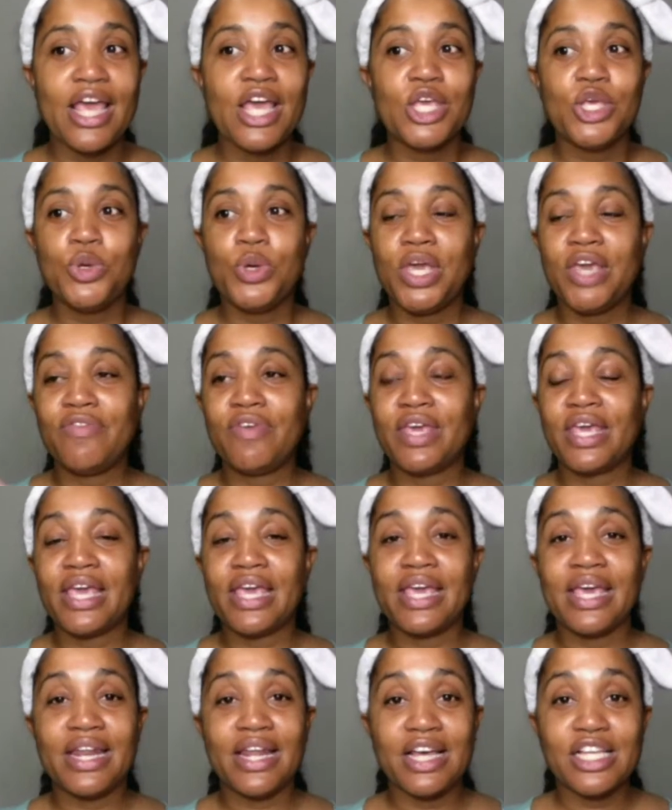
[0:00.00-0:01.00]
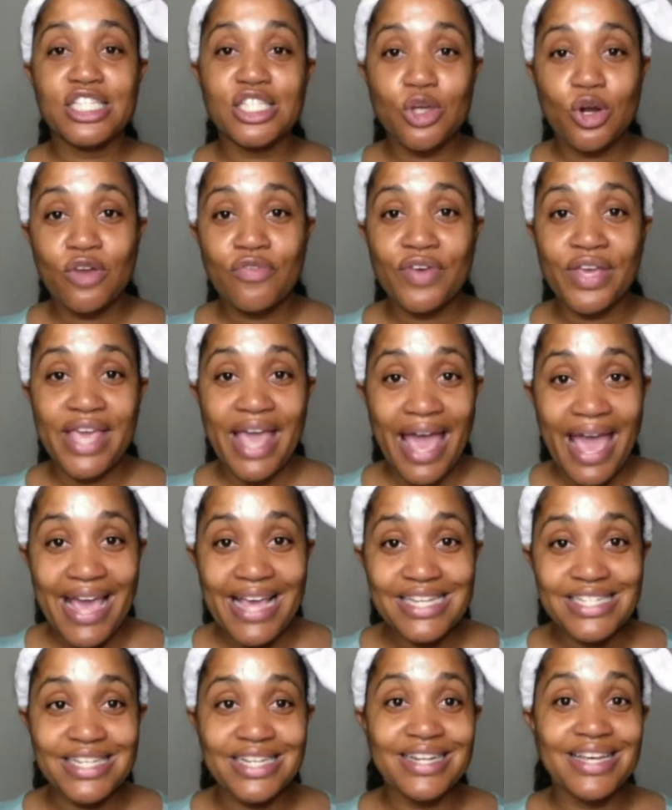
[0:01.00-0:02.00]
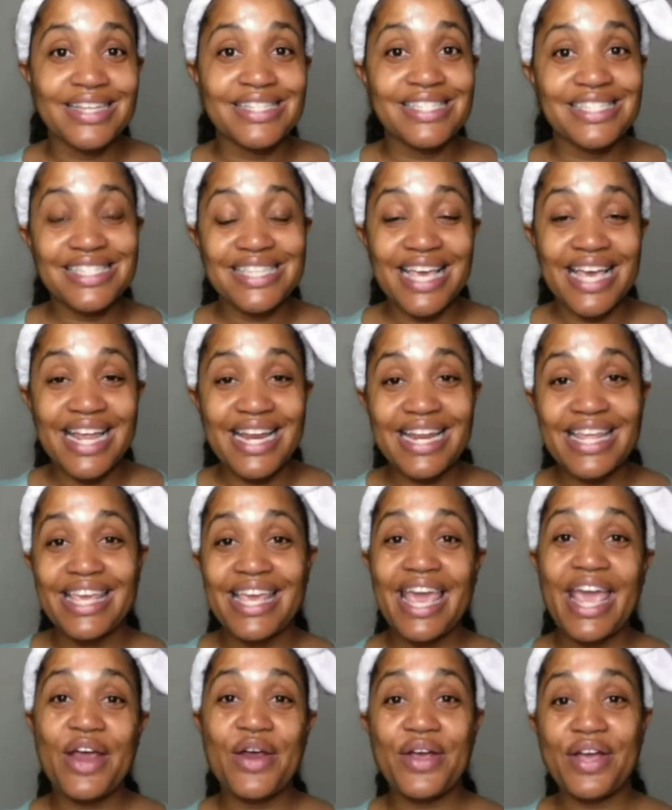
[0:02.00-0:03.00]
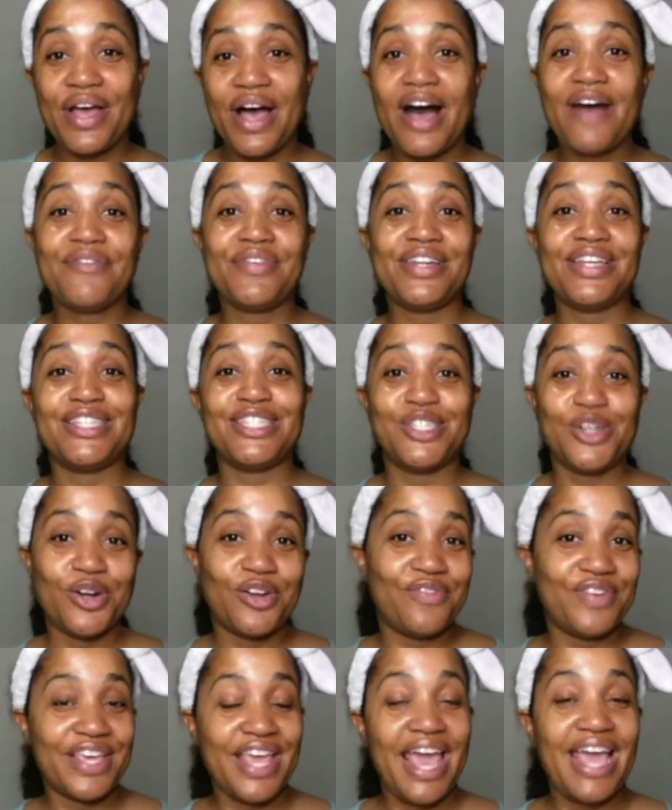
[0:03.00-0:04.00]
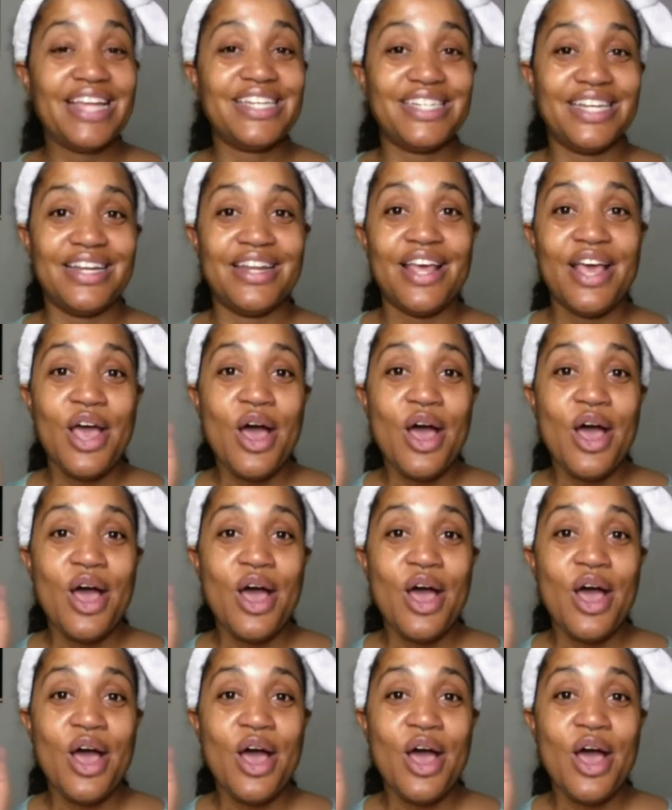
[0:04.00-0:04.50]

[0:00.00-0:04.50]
You even can get a certification, a skincare confidence certification